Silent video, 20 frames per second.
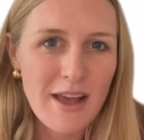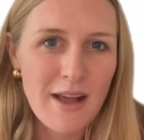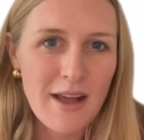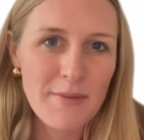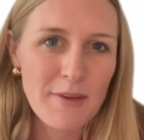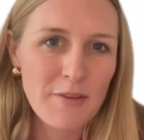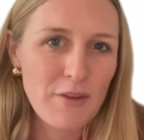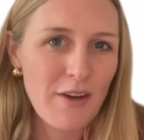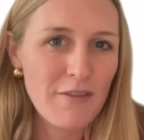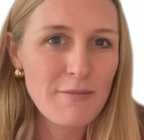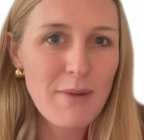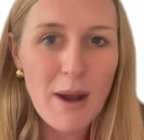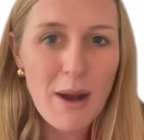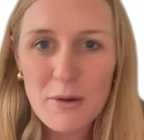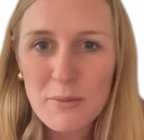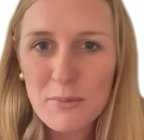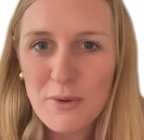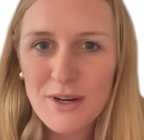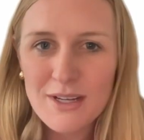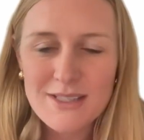If you have
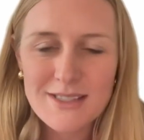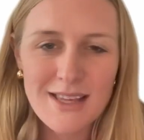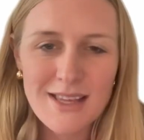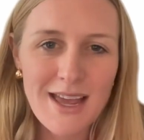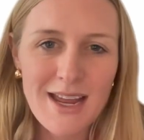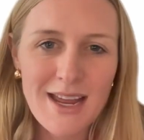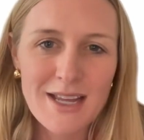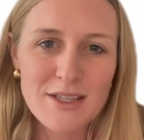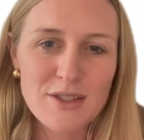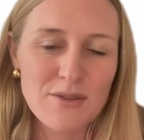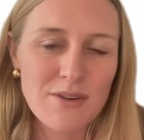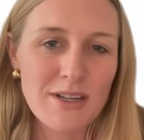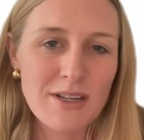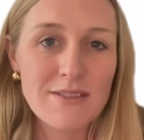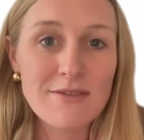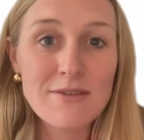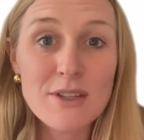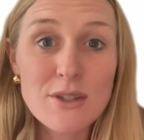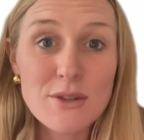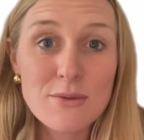PowerPoint slides or
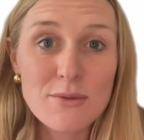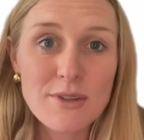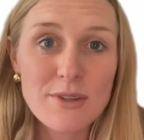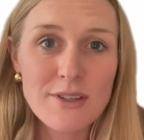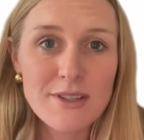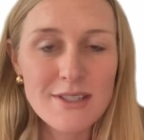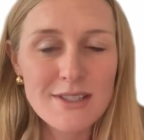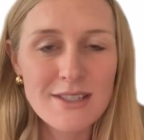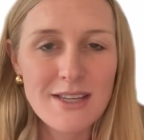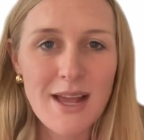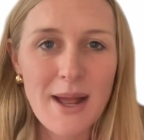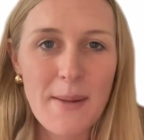any visuals